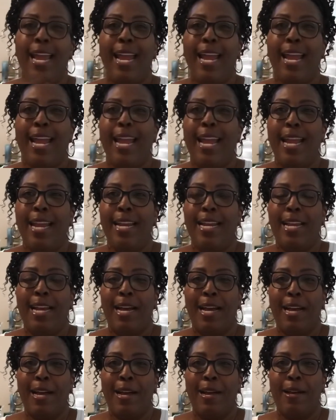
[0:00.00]
And
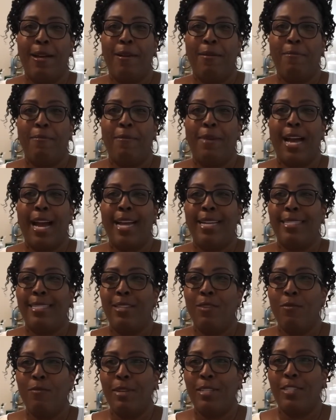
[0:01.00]
I sit
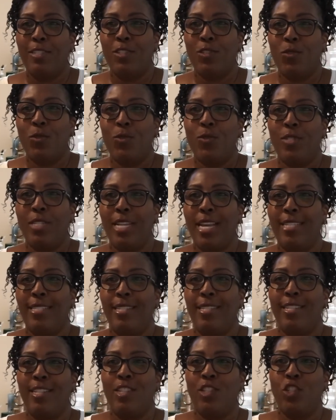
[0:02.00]
with my sister who's an
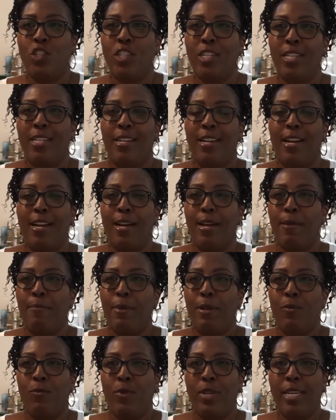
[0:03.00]
esthetician,
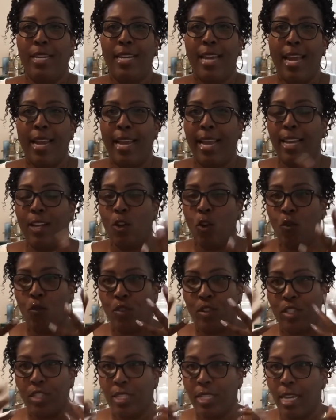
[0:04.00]
and we kind of like go over
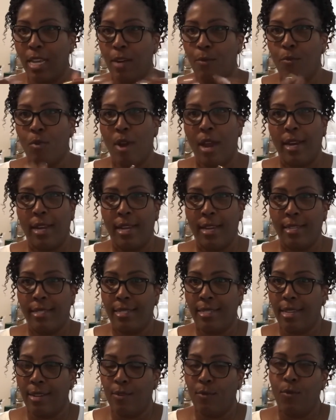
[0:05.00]
skin products
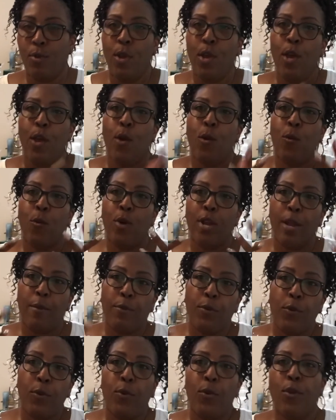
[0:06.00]
and what I'm
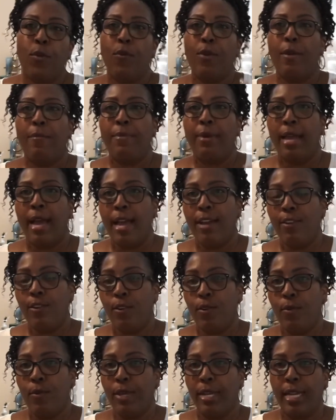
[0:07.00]
doing, what I'm not
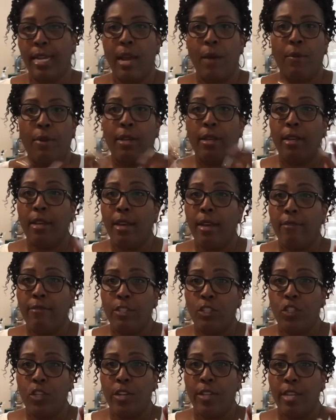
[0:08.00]
doing, and I would love to
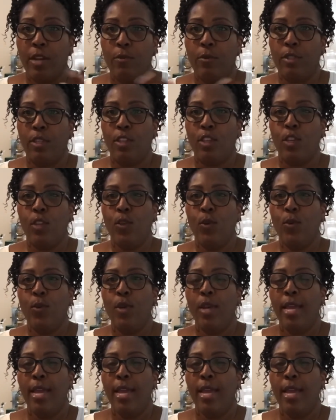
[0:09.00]
share that with you.